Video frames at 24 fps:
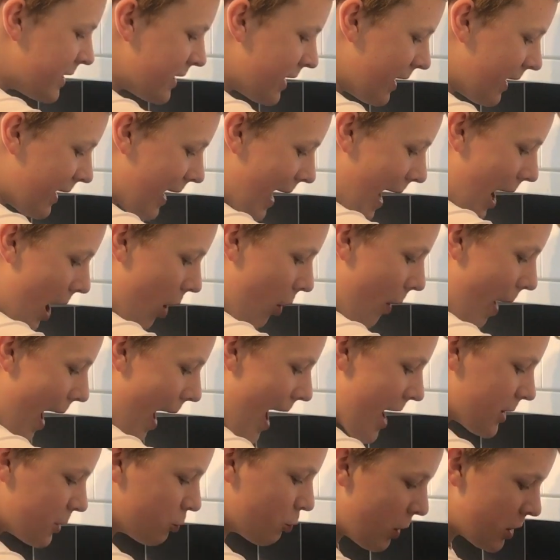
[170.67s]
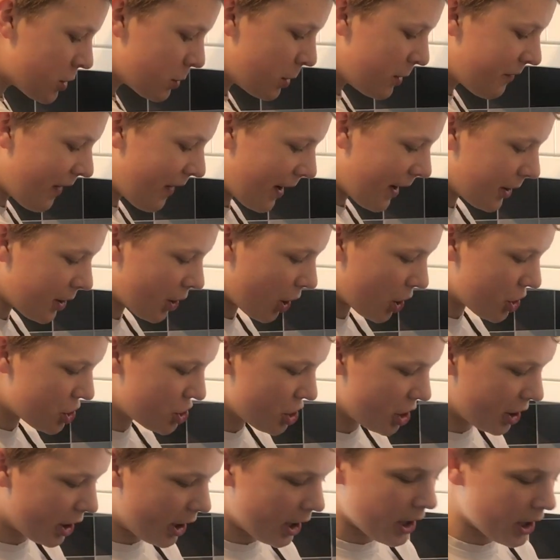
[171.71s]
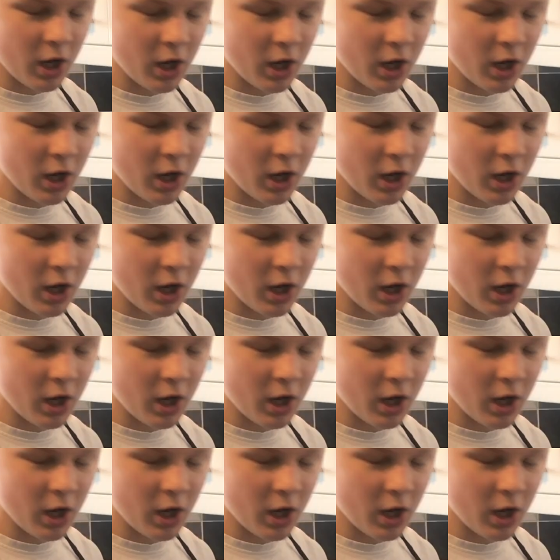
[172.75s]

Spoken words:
it now. And once we've added our sugar,